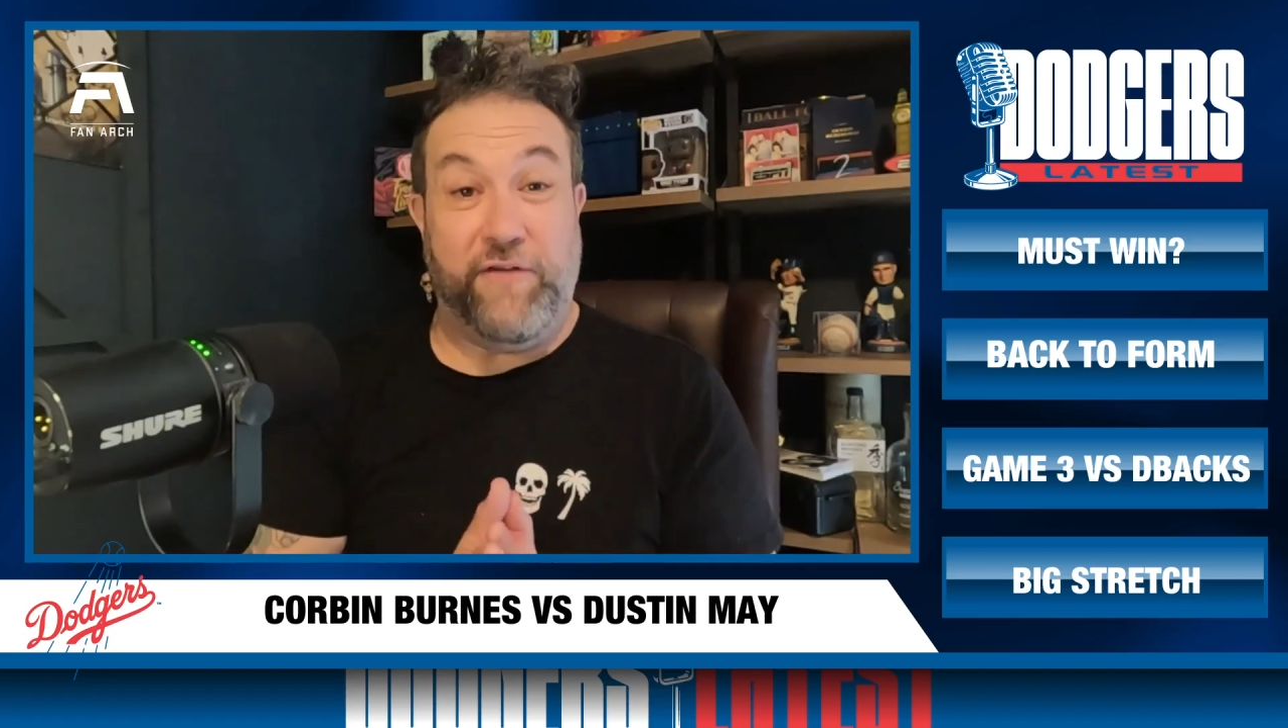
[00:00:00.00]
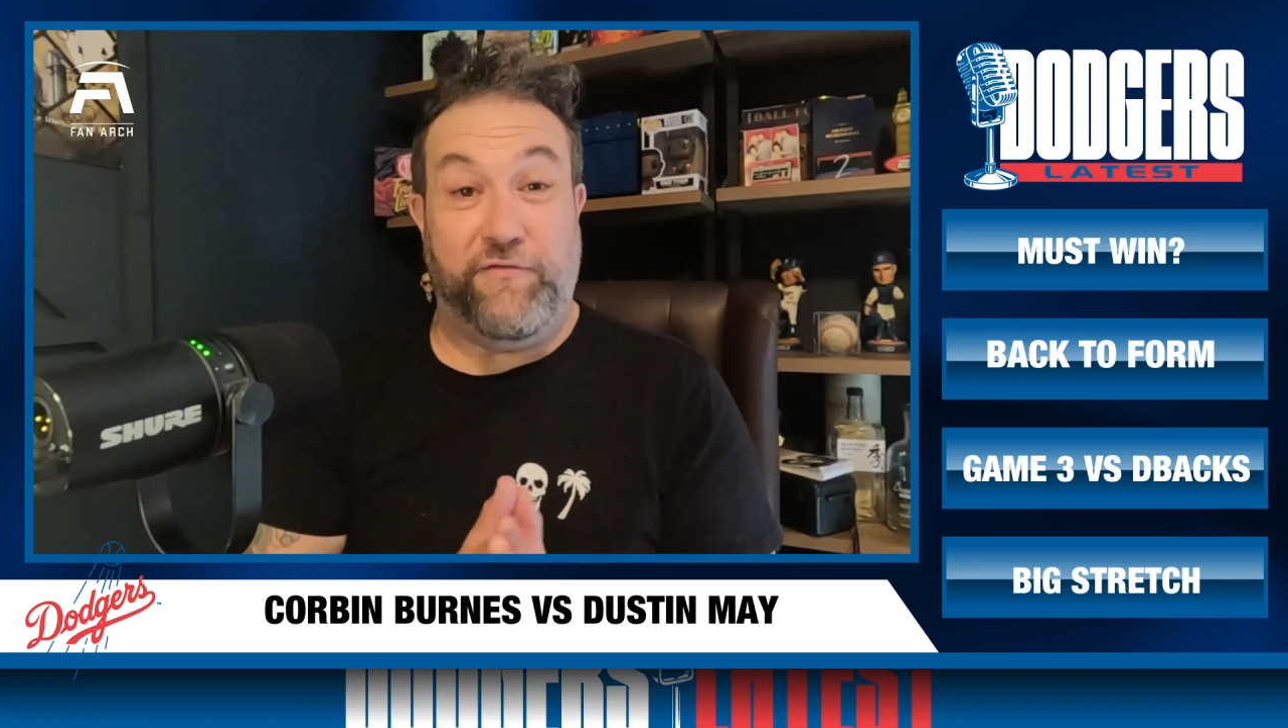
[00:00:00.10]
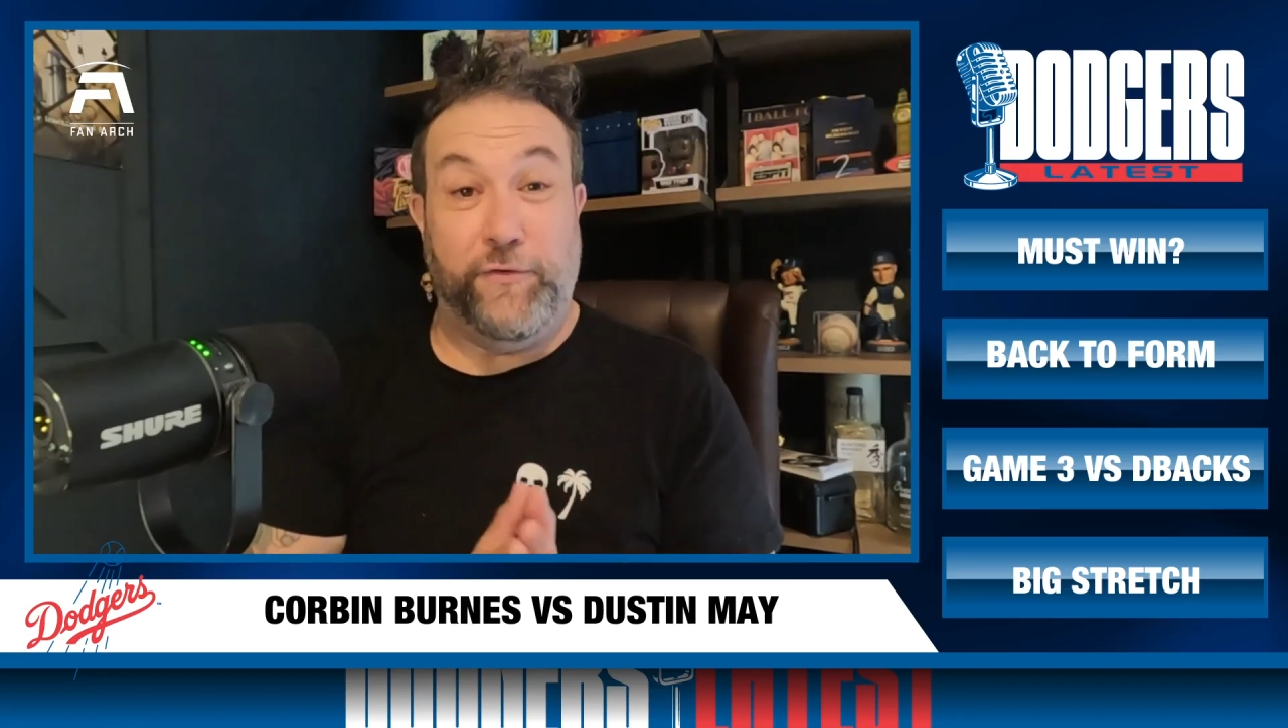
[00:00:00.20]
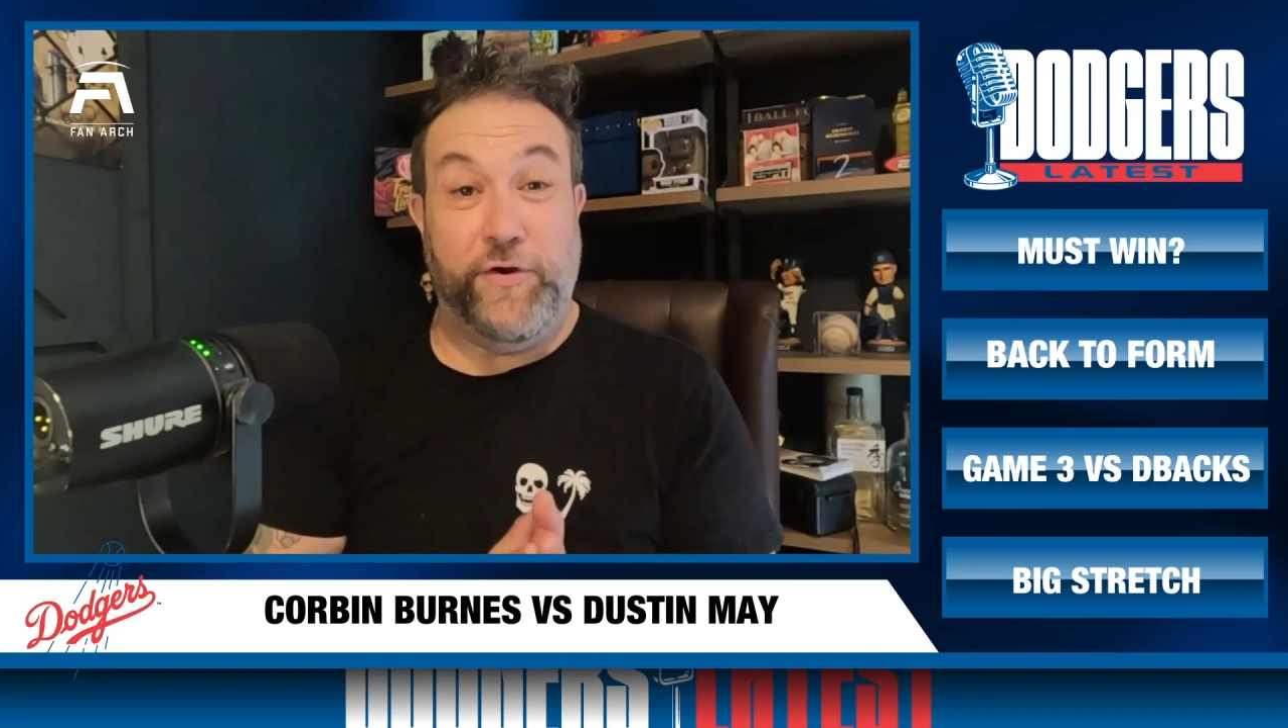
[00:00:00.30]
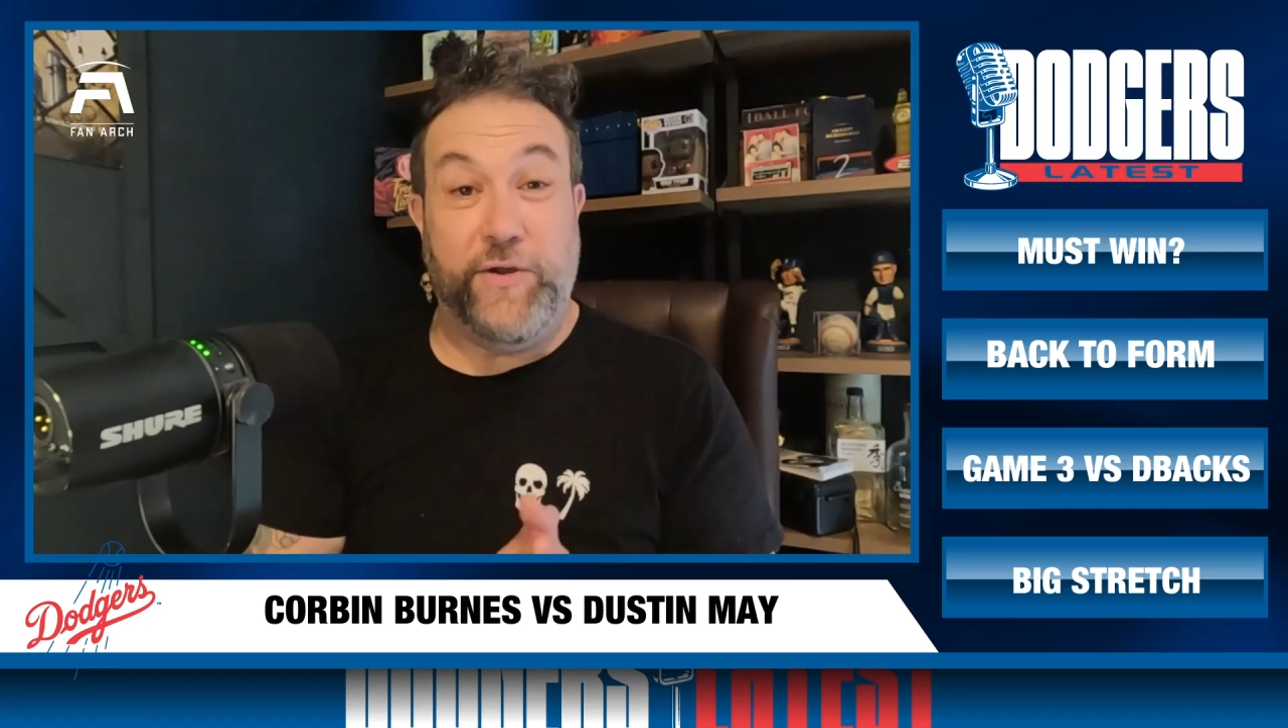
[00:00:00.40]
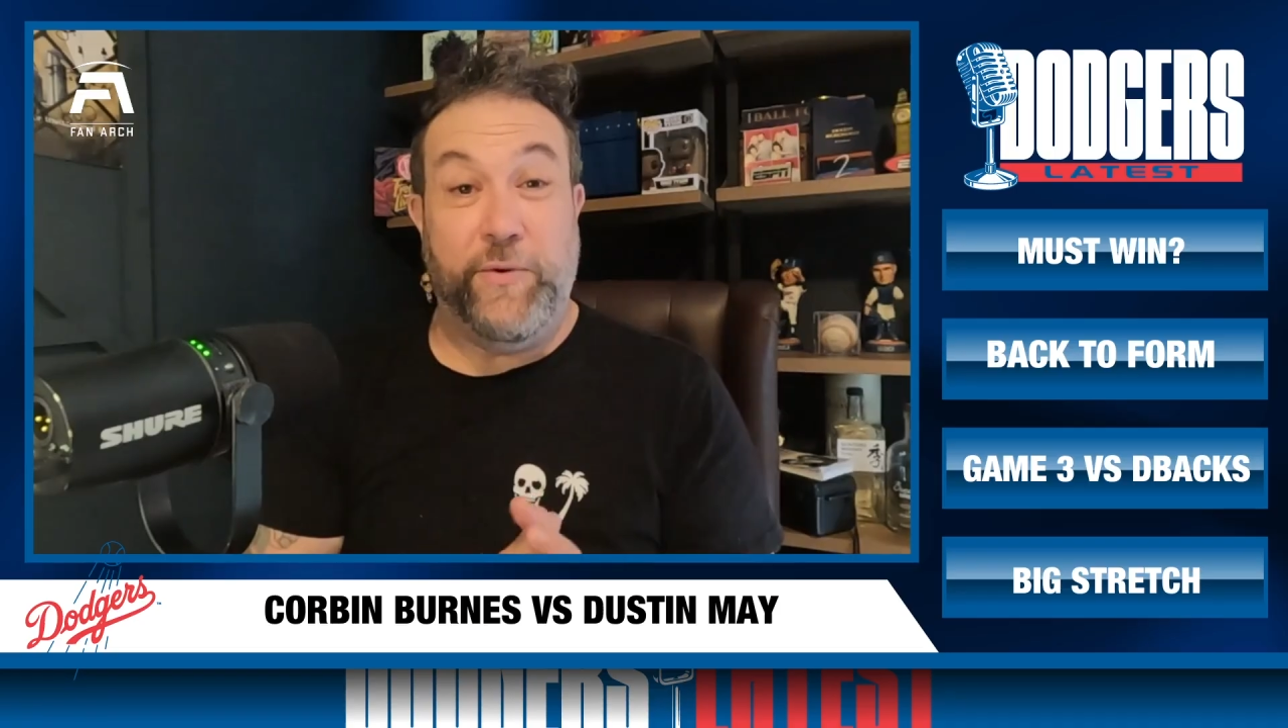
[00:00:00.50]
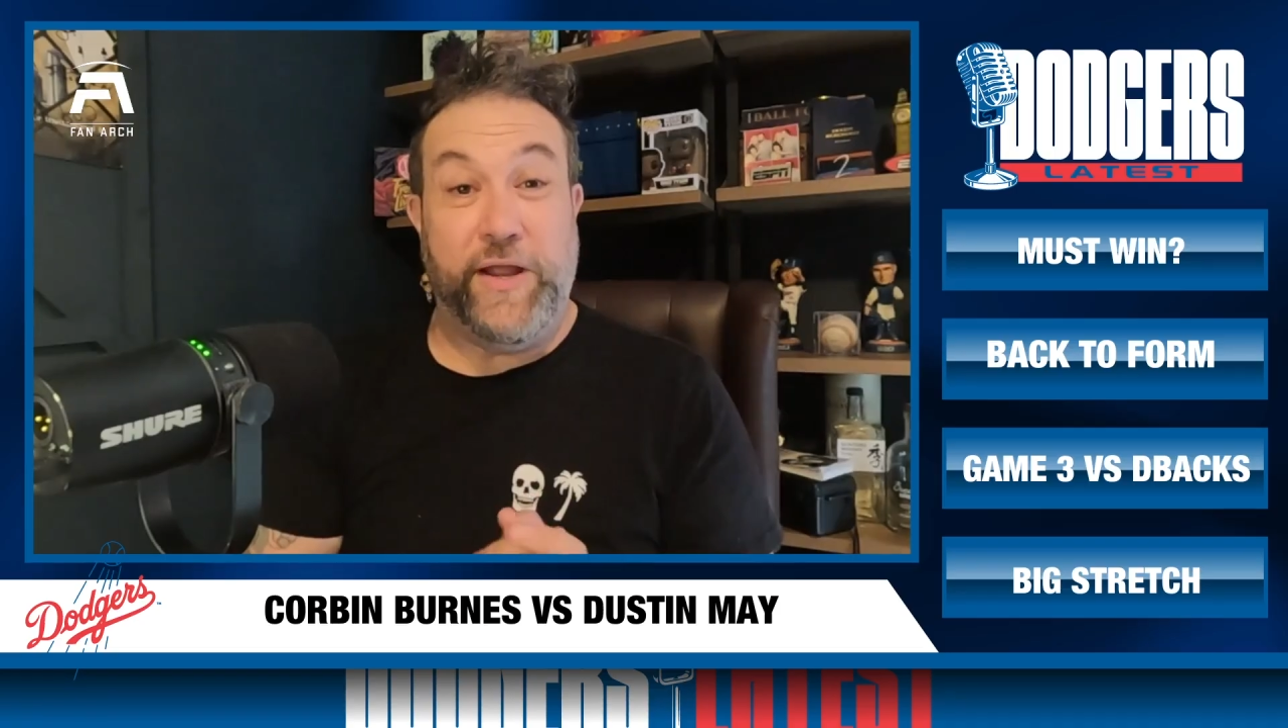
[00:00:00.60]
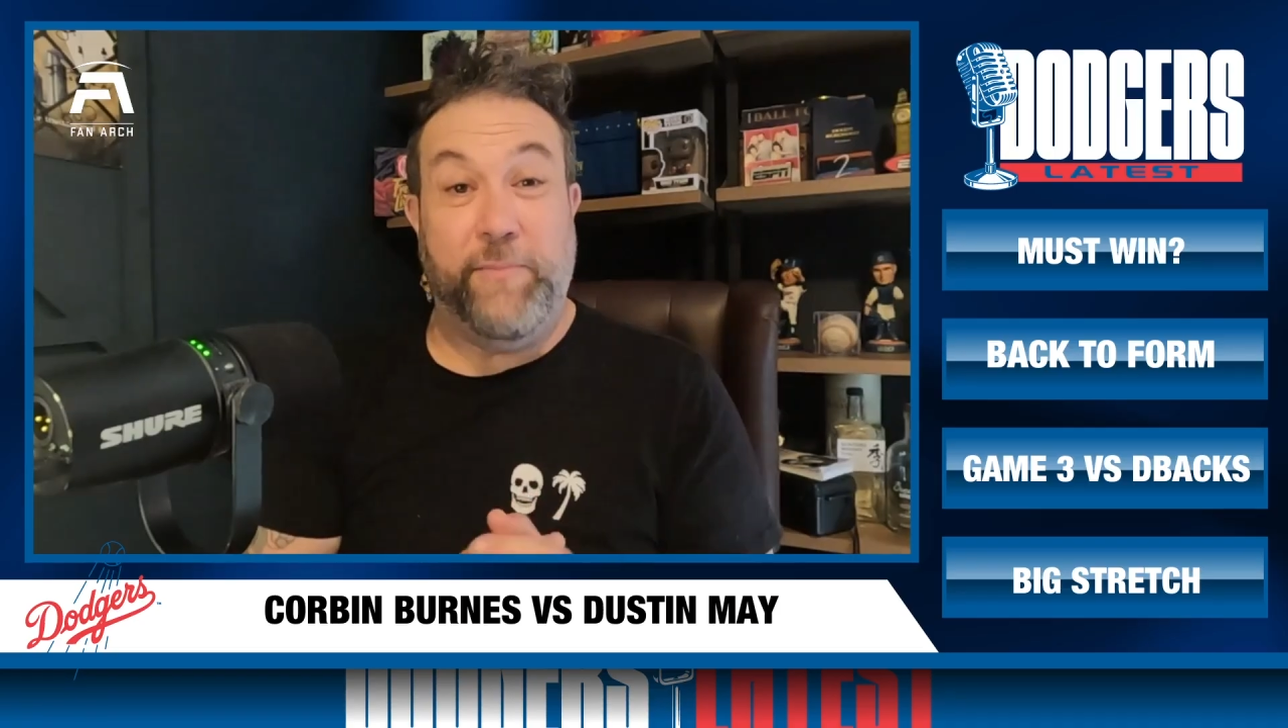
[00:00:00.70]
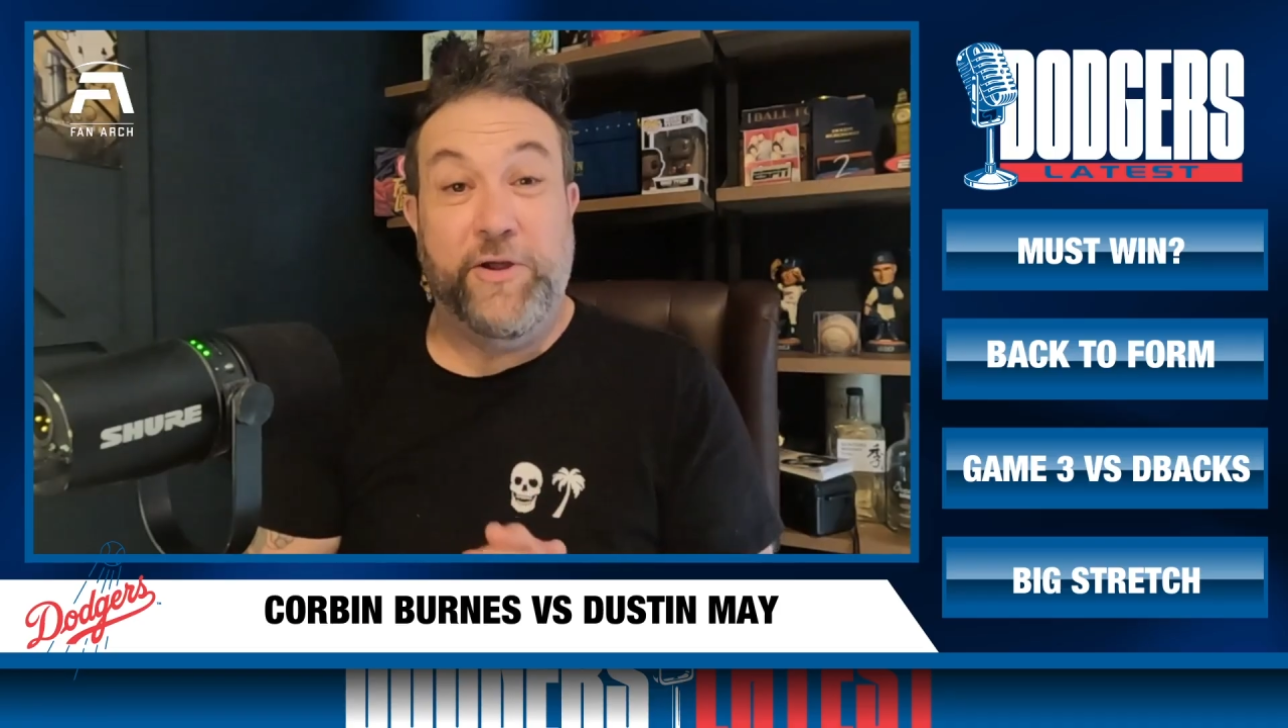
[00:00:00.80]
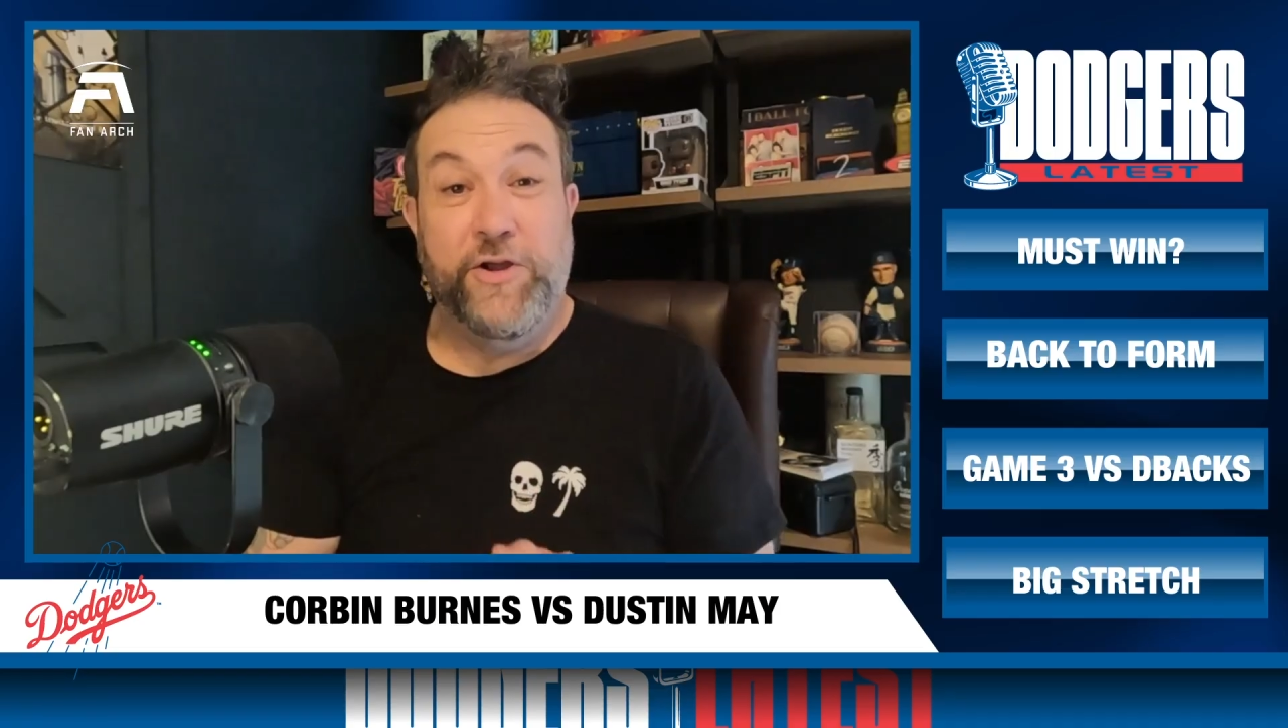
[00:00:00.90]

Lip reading: flirting with him,